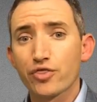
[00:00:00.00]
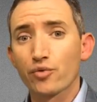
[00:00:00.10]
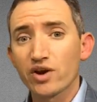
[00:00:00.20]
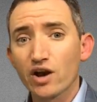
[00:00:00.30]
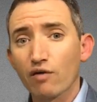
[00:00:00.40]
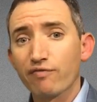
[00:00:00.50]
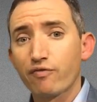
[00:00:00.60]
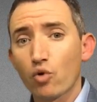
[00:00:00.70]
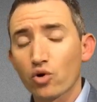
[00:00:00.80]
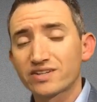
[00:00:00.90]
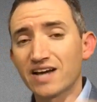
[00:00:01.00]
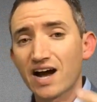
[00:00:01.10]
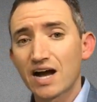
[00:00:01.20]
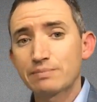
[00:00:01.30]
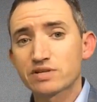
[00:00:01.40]
three or four
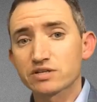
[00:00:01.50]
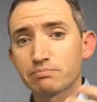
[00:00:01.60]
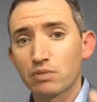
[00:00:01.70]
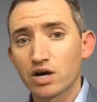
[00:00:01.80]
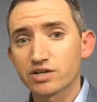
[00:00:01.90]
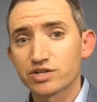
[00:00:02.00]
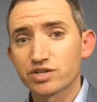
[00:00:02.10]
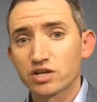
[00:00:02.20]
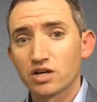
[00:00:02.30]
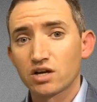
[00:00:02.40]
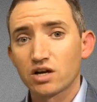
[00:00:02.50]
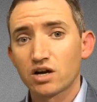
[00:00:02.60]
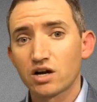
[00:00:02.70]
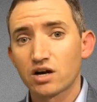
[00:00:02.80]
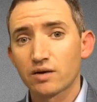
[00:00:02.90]
times as much
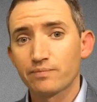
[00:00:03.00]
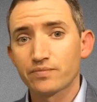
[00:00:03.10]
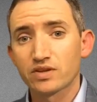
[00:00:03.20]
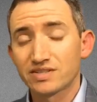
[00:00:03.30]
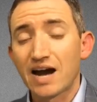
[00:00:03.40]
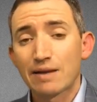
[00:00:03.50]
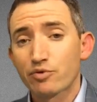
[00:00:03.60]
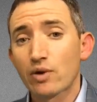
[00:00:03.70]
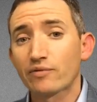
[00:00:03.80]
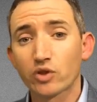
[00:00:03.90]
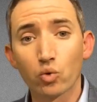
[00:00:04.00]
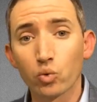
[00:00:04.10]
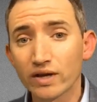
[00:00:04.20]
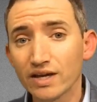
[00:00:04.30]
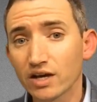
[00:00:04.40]
uh, time throughout the
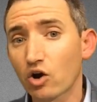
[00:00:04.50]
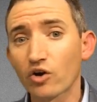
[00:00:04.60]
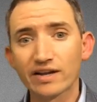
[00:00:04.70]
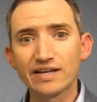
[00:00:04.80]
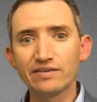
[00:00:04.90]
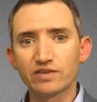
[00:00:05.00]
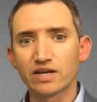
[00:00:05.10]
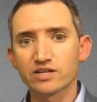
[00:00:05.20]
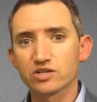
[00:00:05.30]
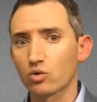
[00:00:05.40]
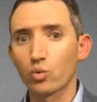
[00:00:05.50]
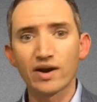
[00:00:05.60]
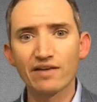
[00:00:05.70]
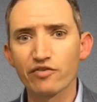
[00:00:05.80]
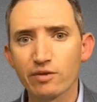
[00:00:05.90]
week or evenings,
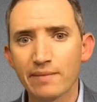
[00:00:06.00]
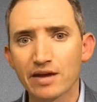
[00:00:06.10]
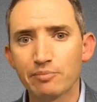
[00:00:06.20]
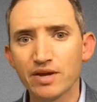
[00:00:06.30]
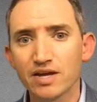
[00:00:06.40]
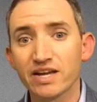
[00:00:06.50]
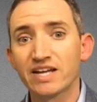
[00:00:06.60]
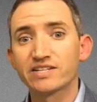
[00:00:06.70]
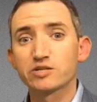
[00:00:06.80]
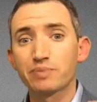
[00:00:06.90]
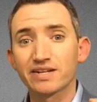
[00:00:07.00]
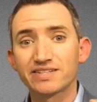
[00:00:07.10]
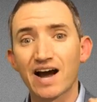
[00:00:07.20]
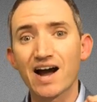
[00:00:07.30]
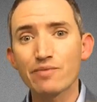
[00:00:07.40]
whatever it may be, to
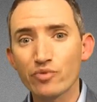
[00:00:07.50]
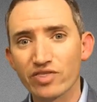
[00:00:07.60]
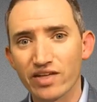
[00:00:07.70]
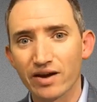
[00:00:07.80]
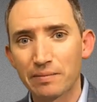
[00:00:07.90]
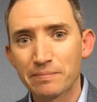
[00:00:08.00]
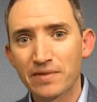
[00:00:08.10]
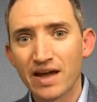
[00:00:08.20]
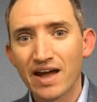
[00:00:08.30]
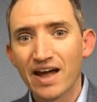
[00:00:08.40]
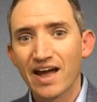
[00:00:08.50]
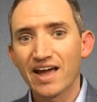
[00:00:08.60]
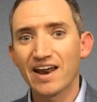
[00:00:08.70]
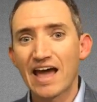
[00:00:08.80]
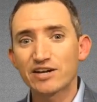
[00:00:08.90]
spend time with them.
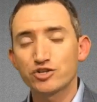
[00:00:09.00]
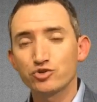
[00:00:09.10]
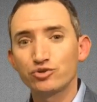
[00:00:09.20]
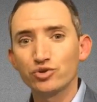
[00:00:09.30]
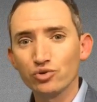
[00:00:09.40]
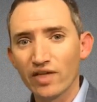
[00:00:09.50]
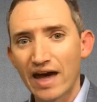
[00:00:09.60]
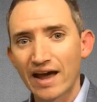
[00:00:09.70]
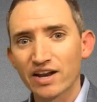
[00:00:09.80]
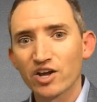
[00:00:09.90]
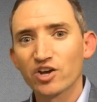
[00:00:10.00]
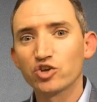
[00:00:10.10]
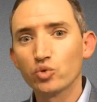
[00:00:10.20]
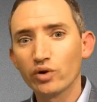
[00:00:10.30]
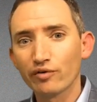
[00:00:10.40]
And as you do that,
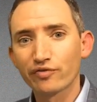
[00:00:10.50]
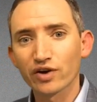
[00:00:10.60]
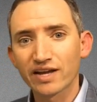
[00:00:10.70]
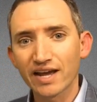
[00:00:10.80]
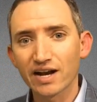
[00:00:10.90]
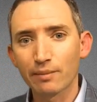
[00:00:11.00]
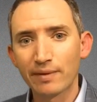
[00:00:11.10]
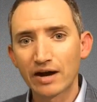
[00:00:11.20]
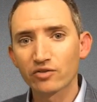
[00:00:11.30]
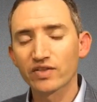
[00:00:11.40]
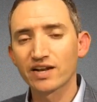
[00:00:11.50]
you will forget about